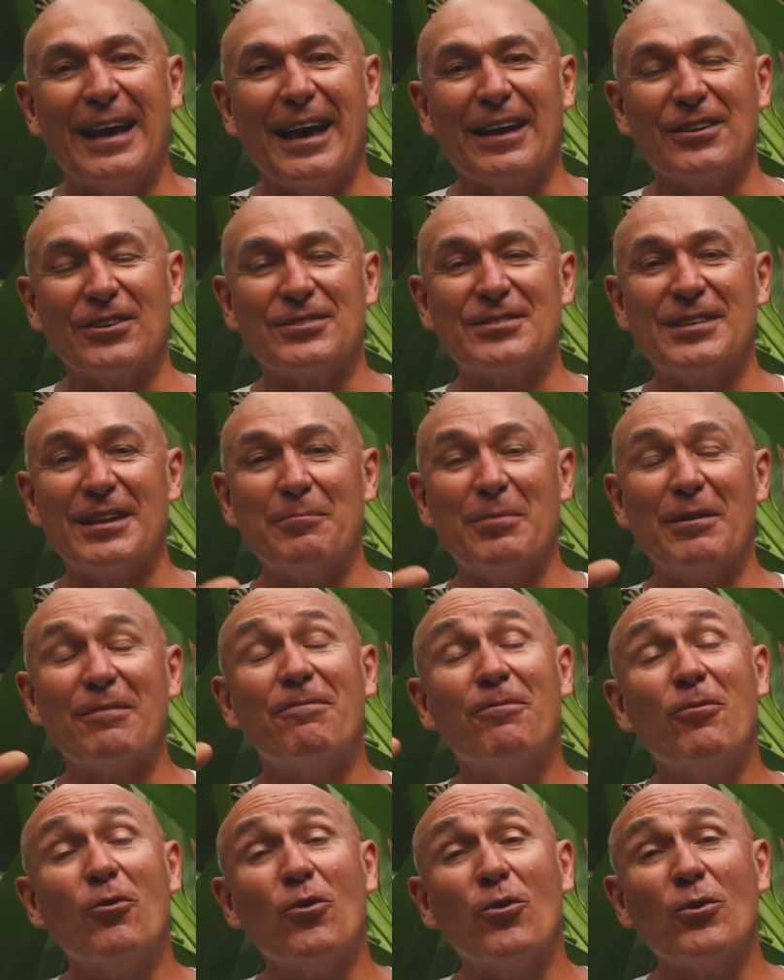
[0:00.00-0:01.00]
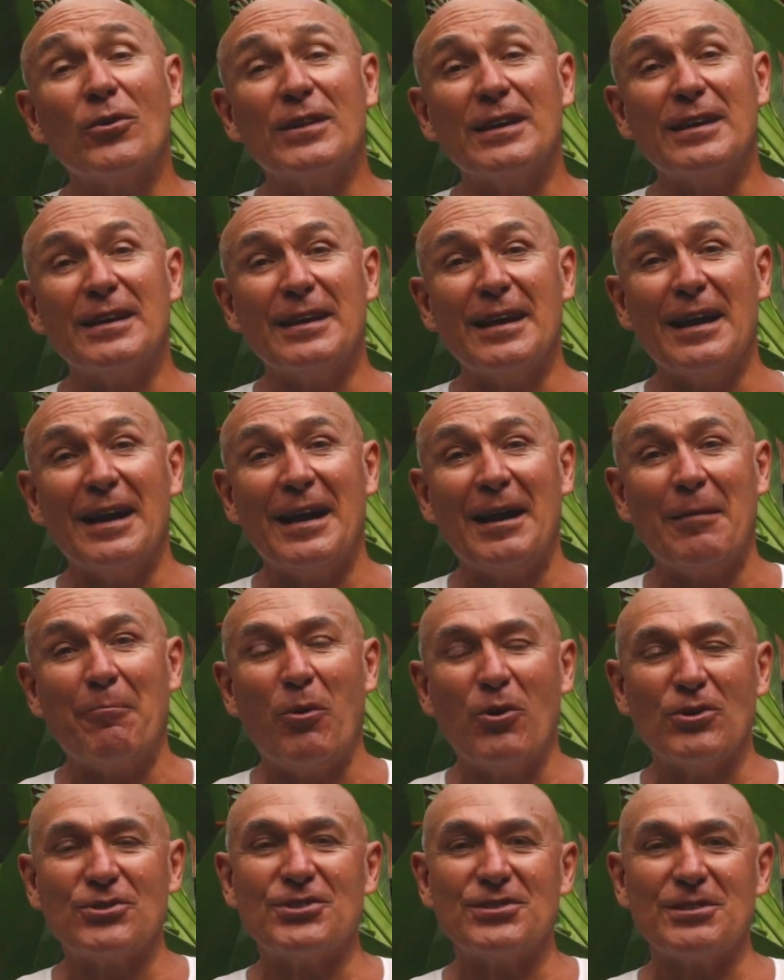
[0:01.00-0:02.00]
As I said before, the
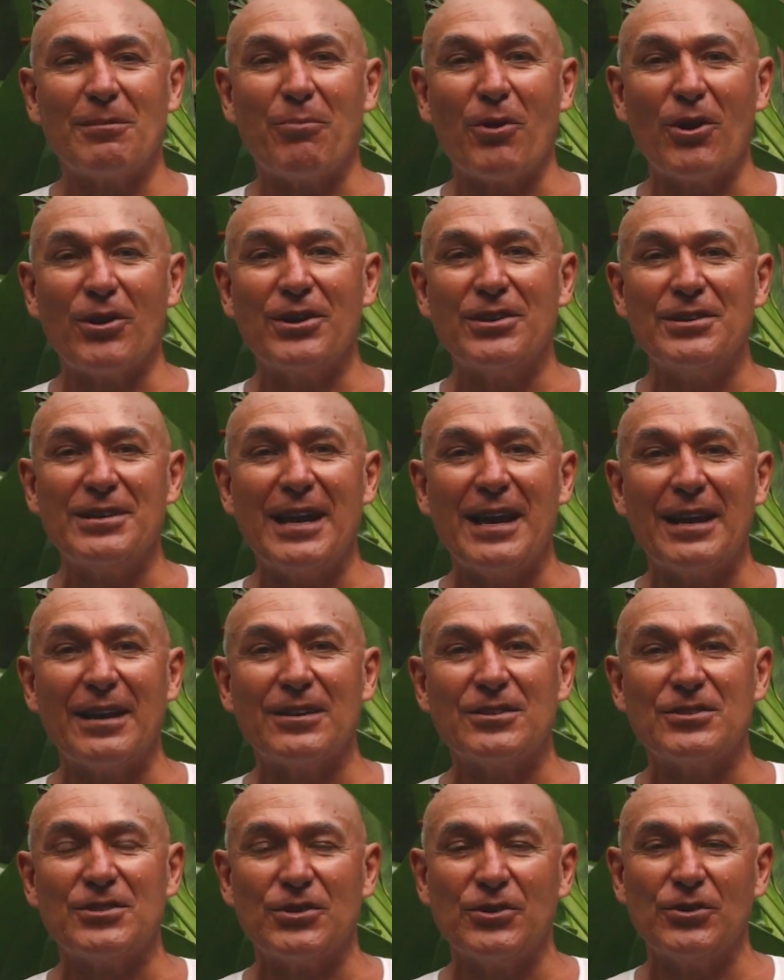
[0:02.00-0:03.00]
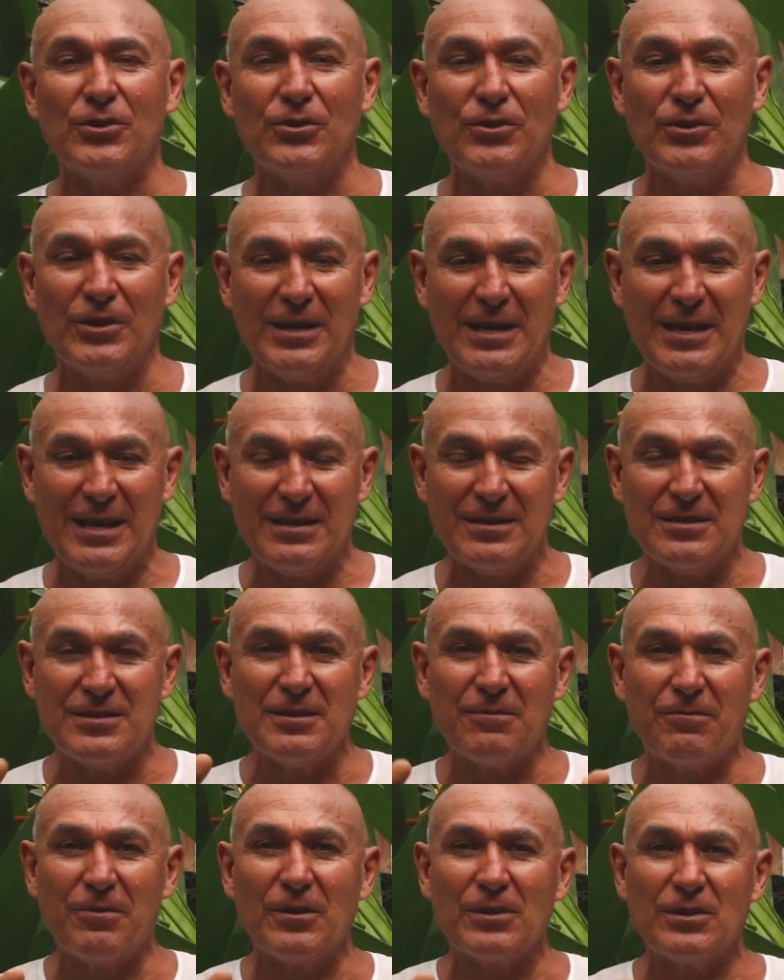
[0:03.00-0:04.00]
postures are broken down into
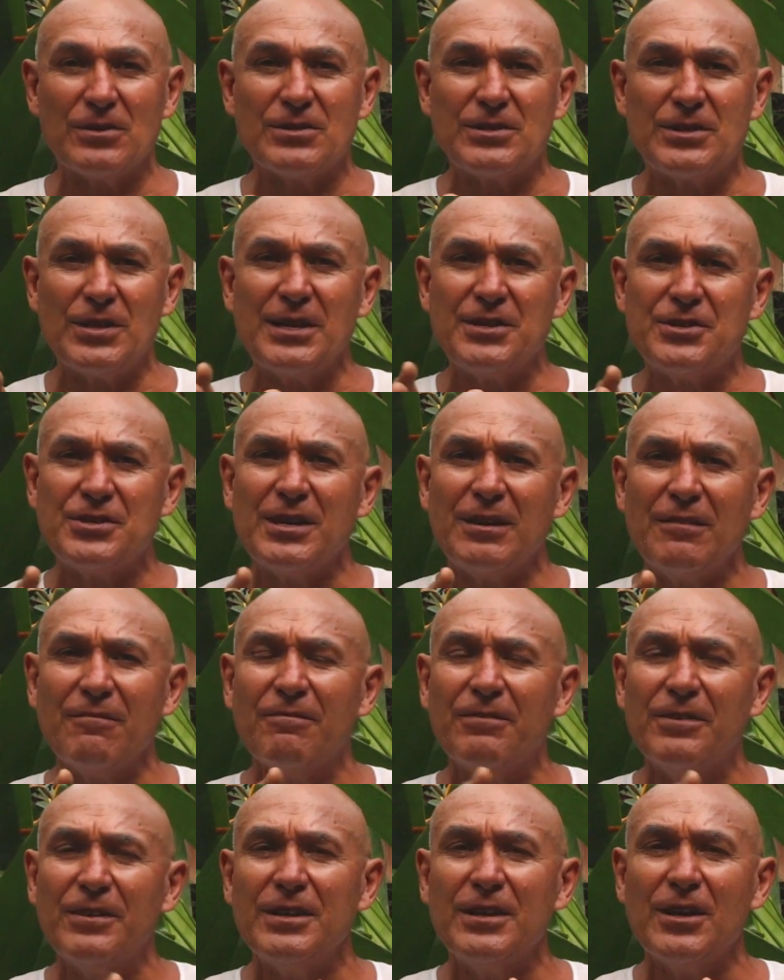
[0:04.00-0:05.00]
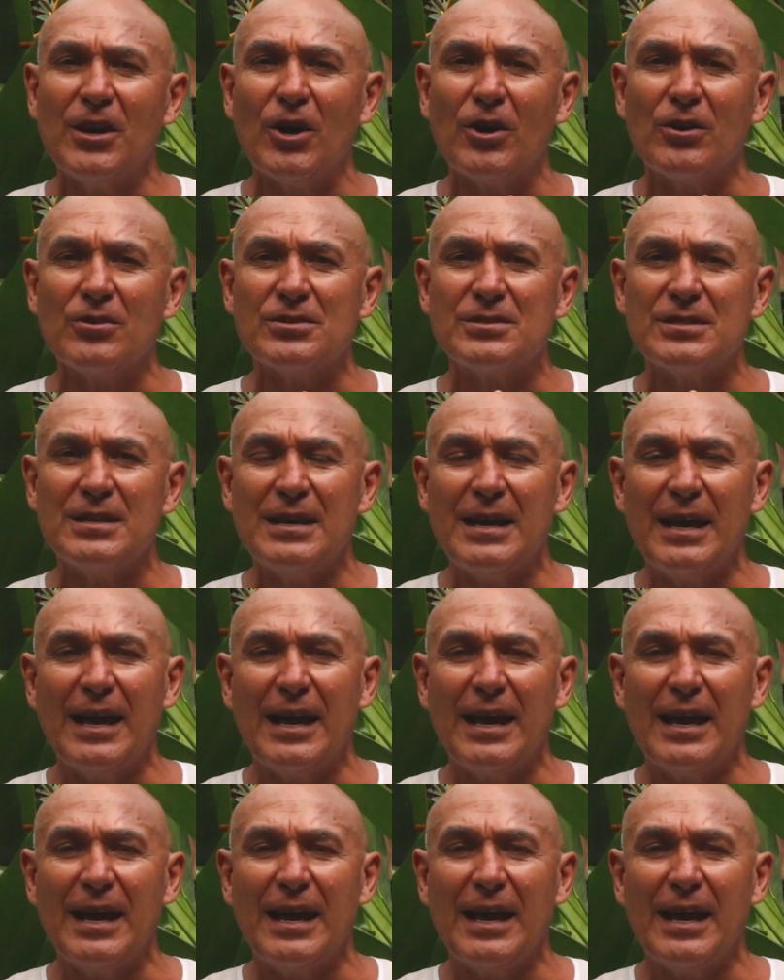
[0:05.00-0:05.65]
different teaching videos,